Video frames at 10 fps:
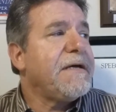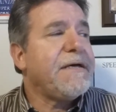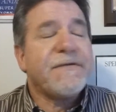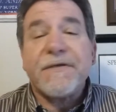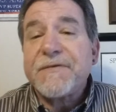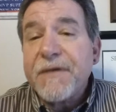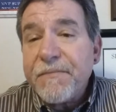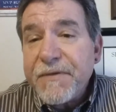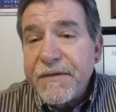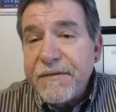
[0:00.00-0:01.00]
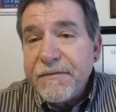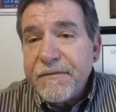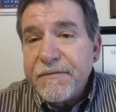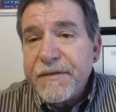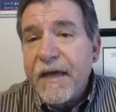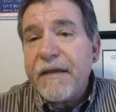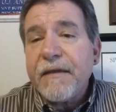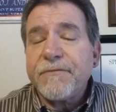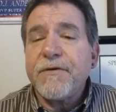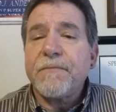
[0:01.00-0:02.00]
Is it something
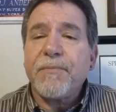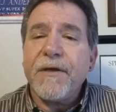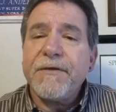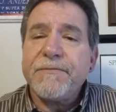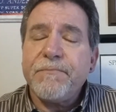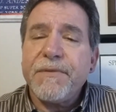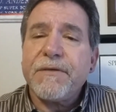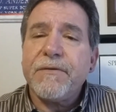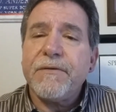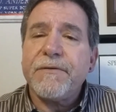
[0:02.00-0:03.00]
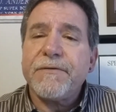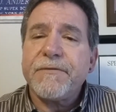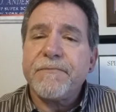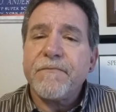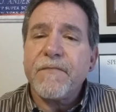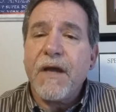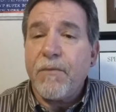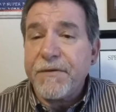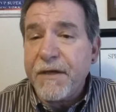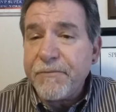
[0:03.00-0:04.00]
that took place because
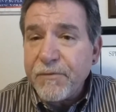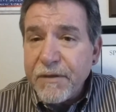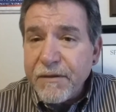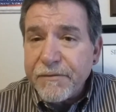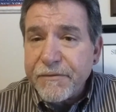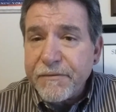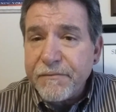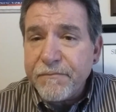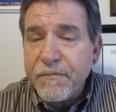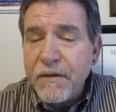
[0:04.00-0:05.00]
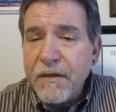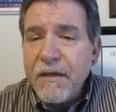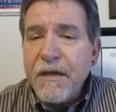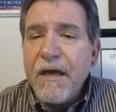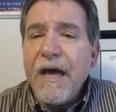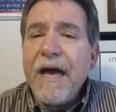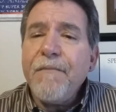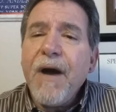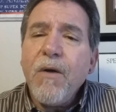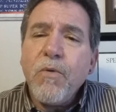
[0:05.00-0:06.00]
I wanted to help someone else?
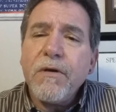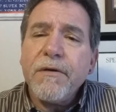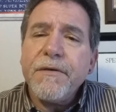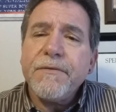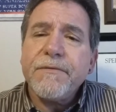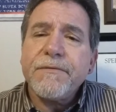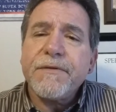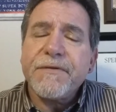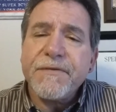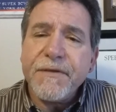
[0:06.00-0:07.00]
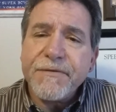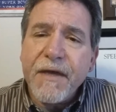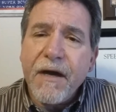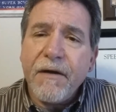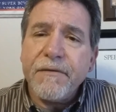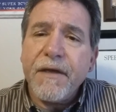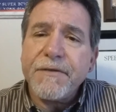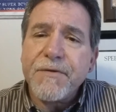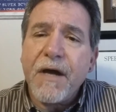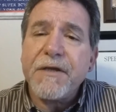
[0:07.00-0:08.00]
Am I willing to sit down
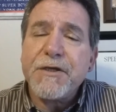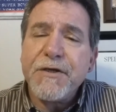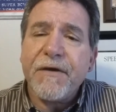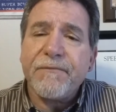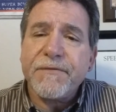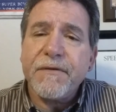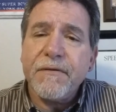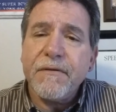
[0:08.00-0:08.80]
and try to shift